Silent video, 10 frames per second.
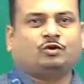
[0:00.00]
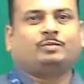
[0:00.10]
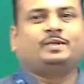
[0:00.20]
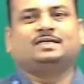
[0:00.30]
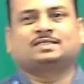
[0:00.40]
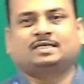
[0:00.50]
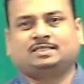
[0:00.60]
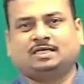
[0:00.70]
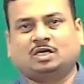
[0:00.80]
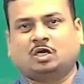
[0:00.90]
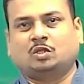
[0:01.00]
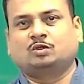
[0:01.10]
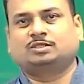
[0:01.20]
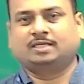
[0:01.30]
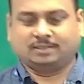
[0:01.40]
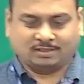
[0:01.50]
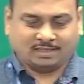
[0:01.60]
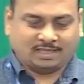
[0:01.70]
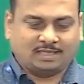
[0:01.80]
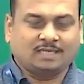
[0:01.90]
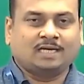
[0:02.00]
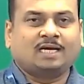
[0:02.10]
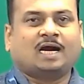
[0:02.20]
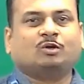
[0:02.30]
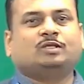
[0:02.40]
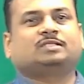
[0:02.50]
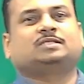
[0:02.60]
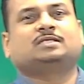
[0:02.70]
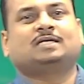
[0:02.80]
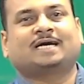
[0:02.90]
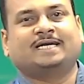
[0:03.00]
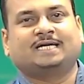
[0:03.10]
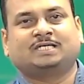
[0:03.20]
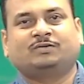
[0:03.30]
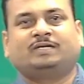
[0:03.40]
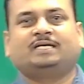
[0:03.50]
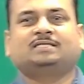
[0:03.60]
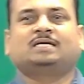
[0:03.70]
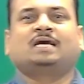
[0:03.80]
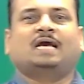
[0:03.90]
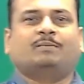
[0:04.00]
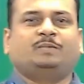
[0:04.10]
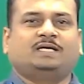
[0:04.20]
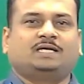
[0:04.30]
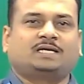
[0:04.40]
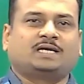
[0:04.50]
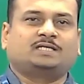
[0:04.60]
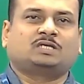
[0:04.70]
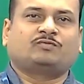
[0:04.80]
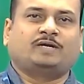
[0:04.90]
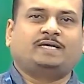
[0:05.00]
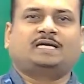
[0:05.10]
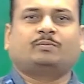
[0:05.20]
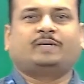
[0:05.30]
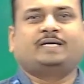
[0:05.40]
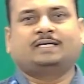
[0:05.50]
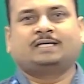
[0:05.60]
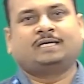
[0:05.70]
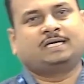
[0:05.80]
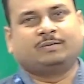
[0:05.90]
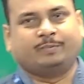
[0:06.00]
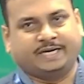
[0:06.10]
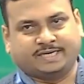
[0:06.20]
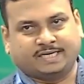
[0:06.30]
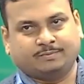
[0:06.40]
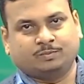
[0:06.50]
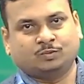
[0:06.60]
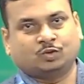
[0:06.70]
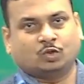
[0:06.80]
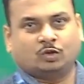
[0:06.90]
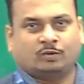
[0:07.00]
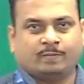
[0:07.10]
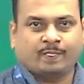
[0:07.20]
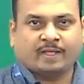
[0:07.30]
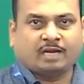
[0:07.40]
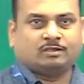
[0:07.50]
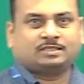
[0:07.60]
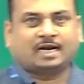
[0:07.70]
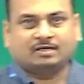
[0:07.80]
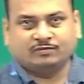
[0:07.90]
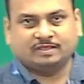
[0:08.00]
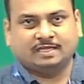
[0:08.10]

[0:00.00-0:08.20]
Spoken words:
we will be discussing all those things. Then how this conductivity is happening in case of n-type and p-type. So I will start with